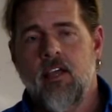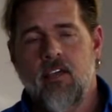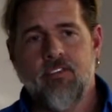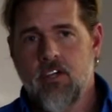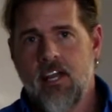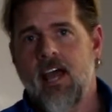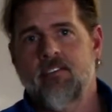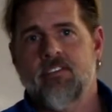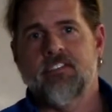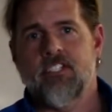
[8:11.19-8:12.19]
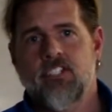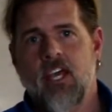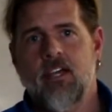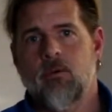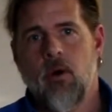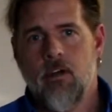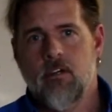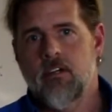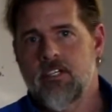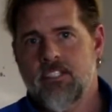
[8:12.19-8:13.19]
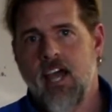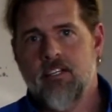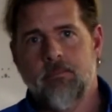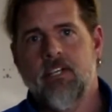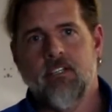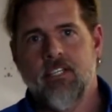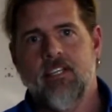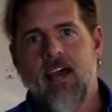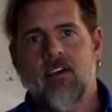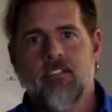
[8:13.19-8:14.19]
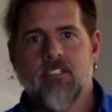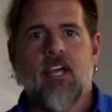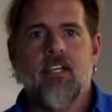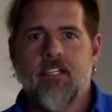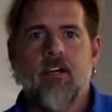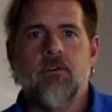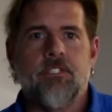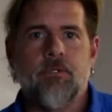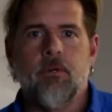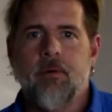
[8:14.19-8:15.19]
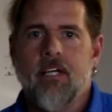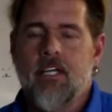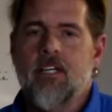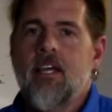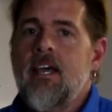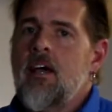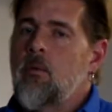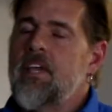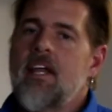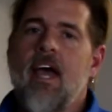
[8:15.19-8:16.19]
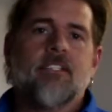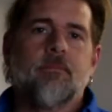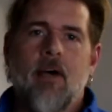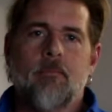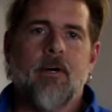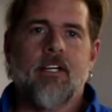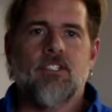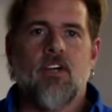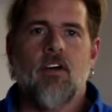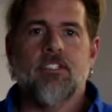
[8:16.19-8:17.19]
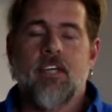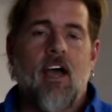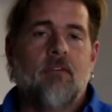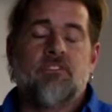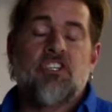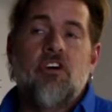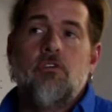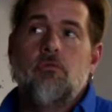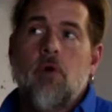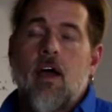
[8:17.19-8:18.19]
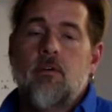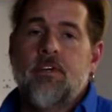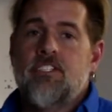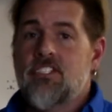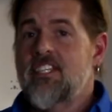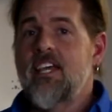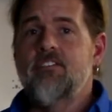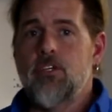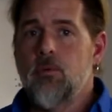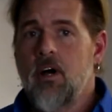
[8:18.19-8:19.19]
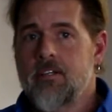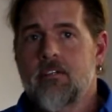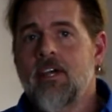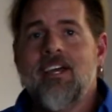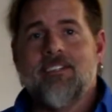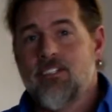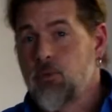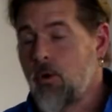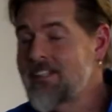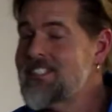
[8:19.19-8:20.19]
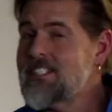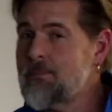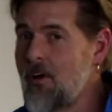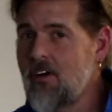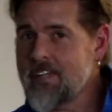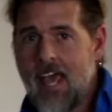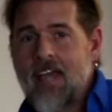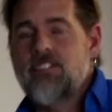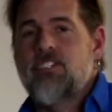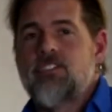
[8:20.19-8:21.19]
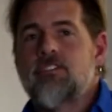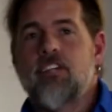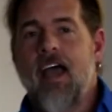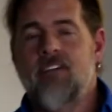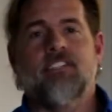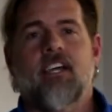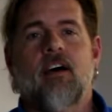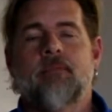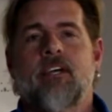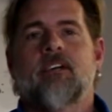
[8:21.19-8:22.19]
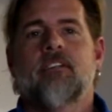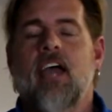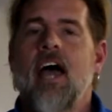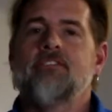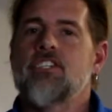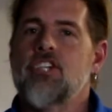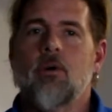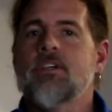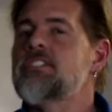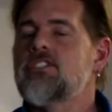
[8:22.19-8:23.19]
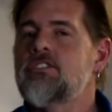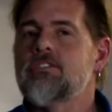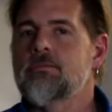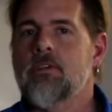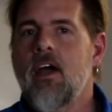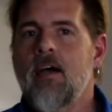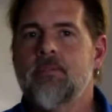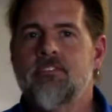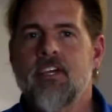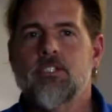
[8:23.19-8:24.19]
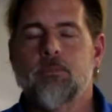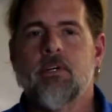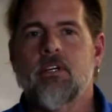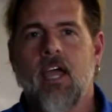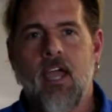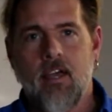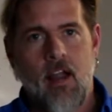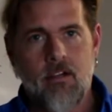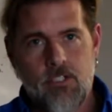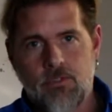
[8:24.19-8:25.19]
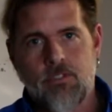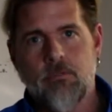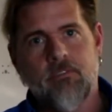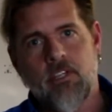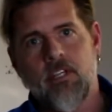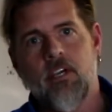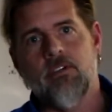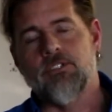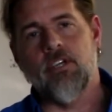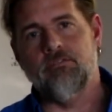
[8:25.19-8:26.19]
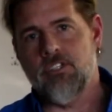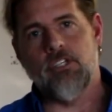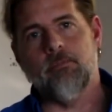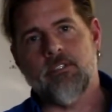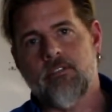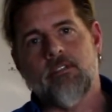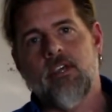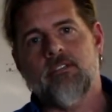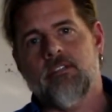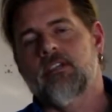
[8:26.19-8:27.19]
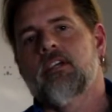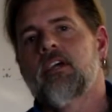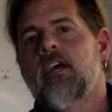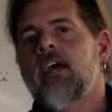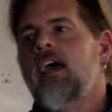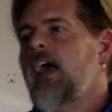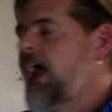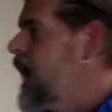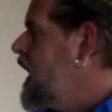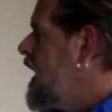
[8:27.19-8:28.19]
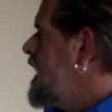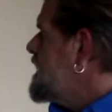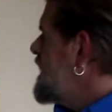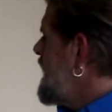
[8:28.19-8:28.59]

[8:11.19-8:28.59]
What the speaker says: If you're going to have a fish tank, water has got to be cleaned out. It's got to go into a bucket. We get asked about buckets all the time, so why don't we just give you one? There's one small catch. You have to come in, you have to show us that you've subscribed to Facebook and our YouTube videos at Fishy Business SC, and